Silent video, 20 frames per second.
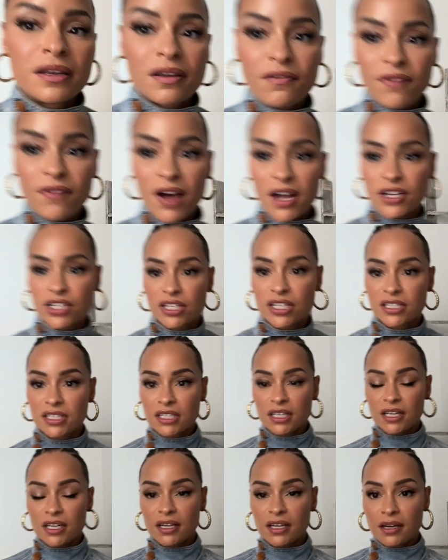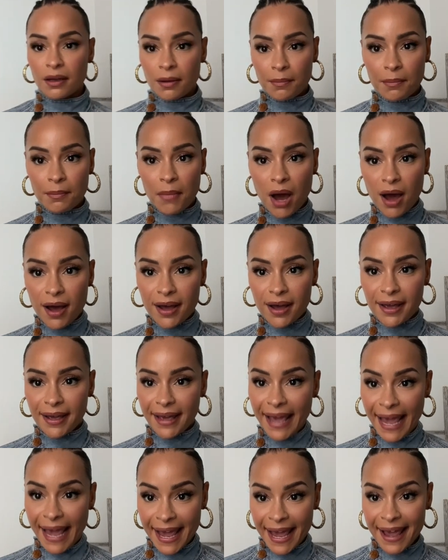Navasha did my
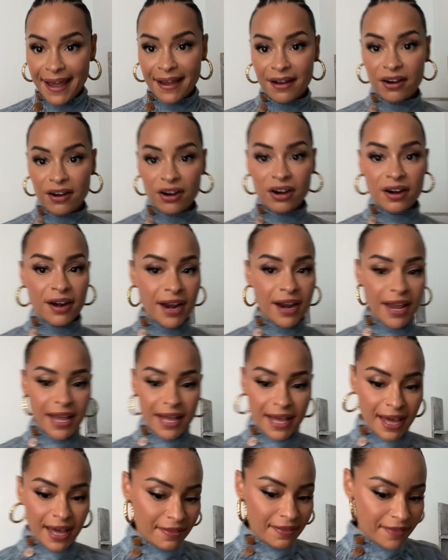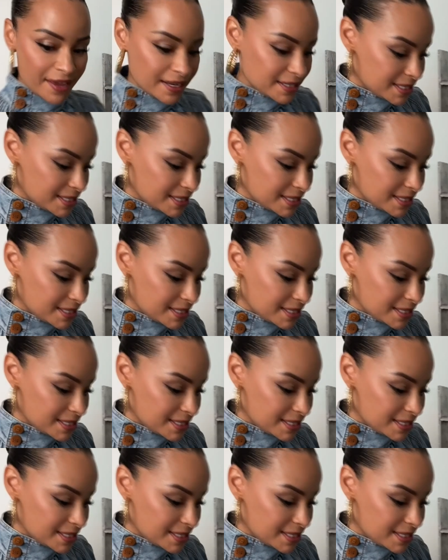hair. And then